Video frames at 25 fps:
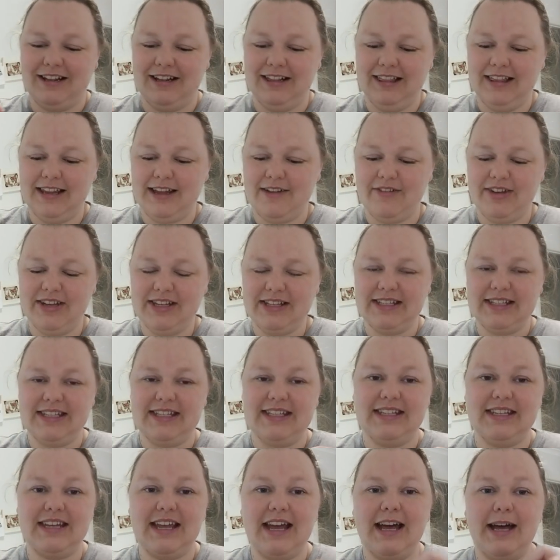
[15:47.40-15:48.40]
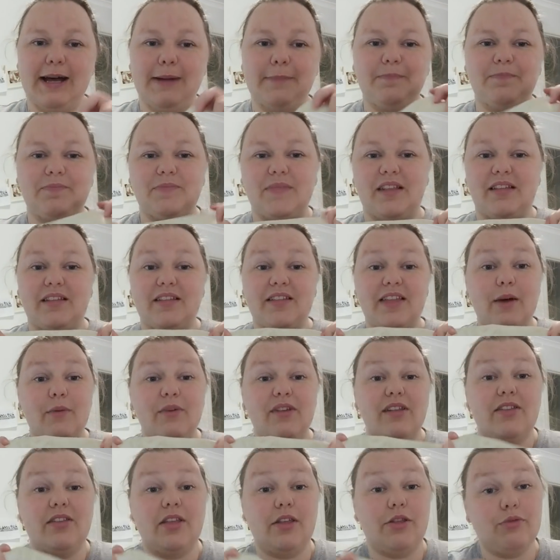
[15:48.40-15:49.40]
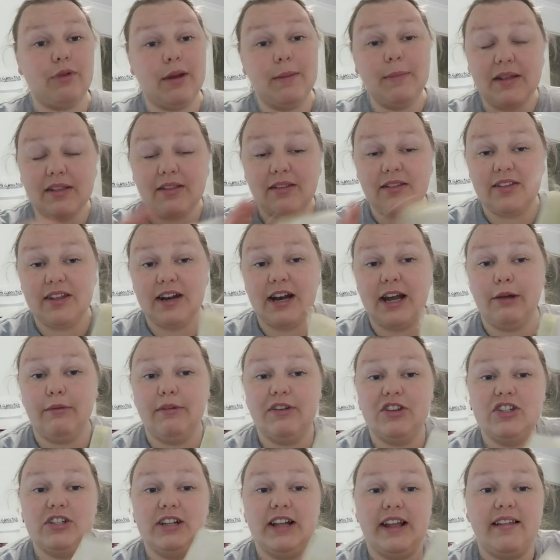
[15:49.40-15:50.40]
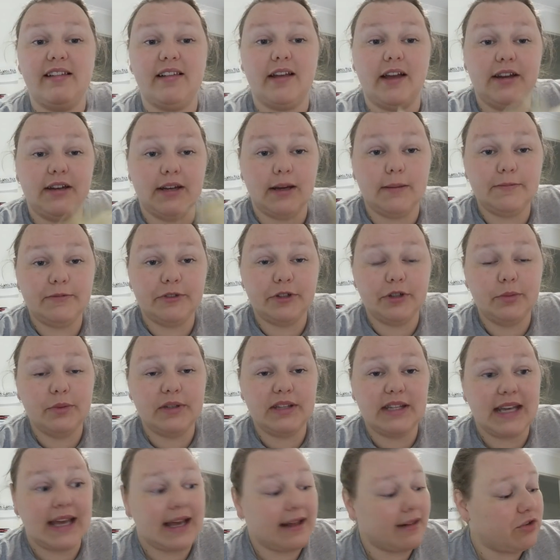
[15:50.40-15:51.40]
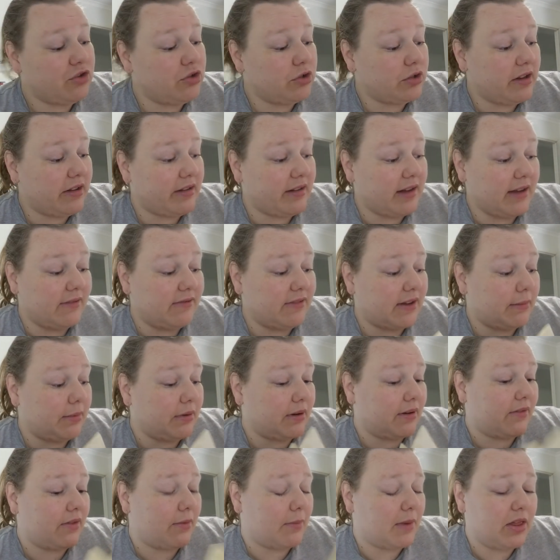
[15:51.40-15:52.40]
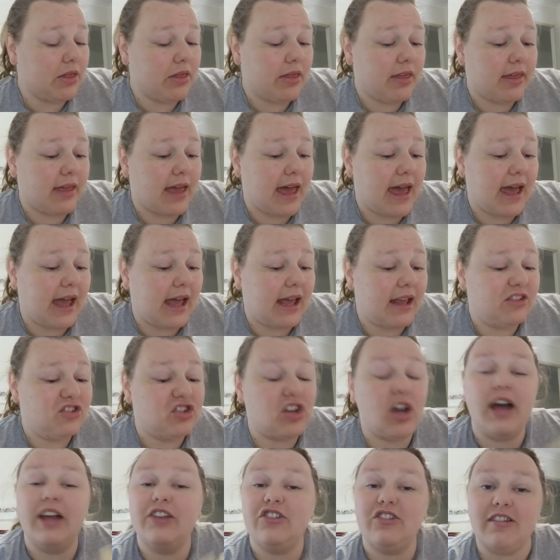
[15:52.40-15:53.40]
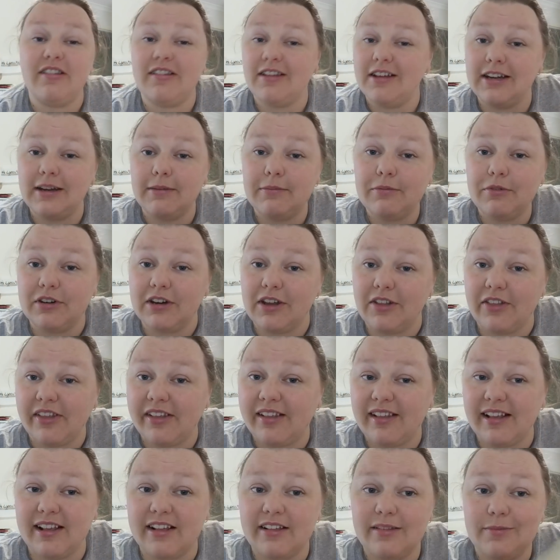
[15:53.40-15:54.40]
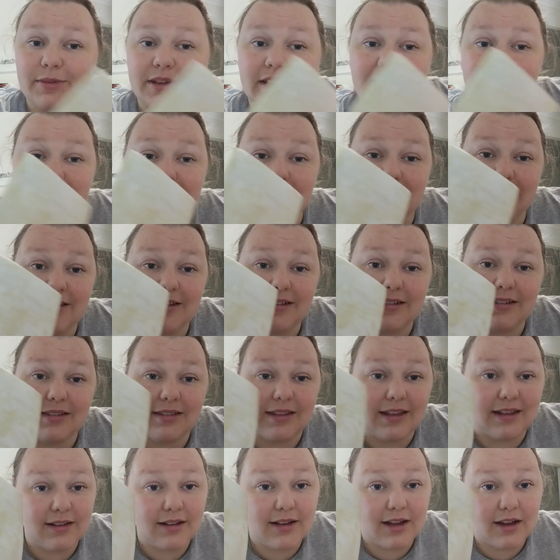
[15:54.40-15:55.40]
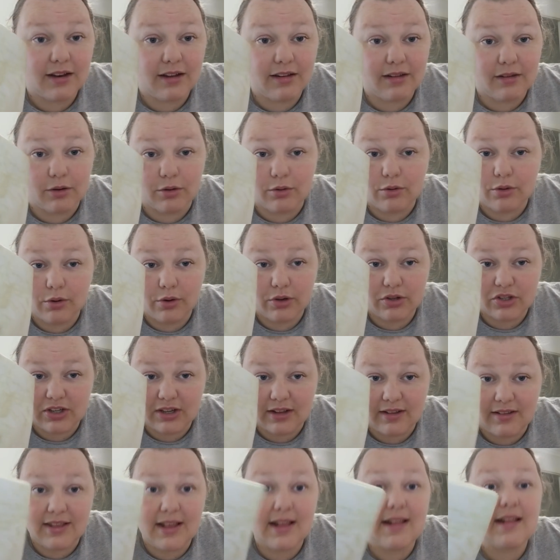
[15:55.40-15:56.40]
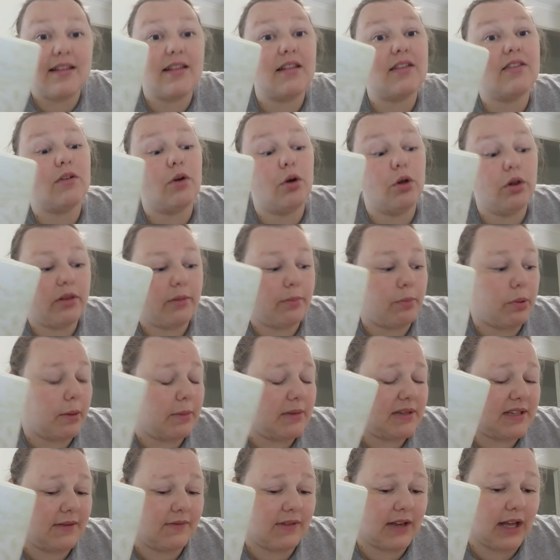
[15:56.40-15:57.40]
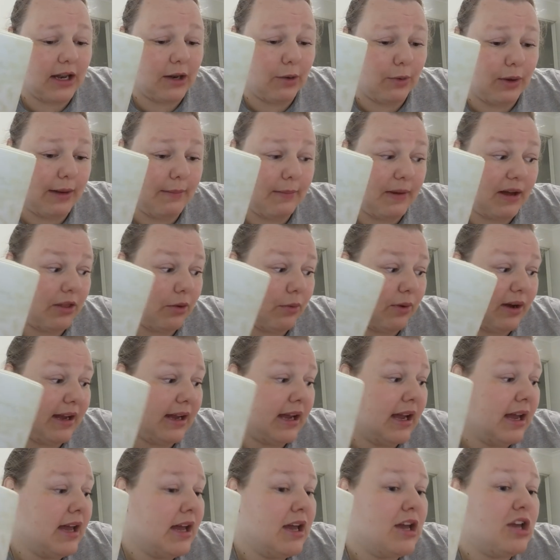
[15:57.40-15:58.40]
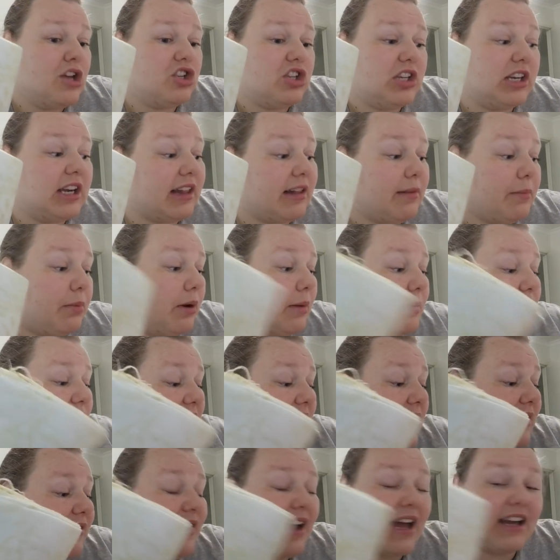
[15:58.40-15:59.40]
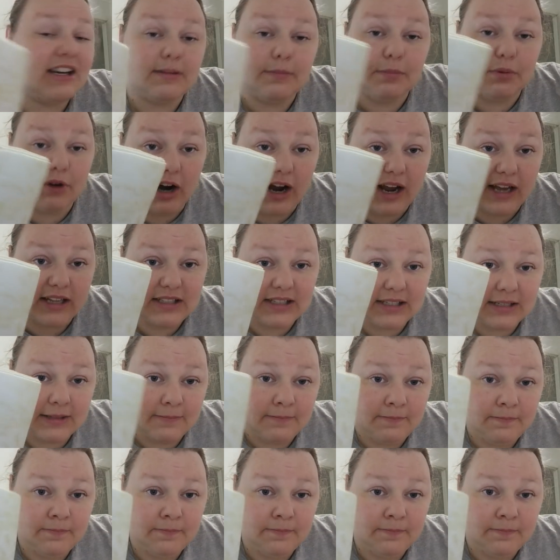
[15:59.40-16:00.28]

Love it. Um, so that was the three months that I originally signed up for with the xJuDesign Fabric of the Month, and I just signed up for another six because these colours are gorgeous. This is all the primitive colorway, by the way. She does a primitive and a bright,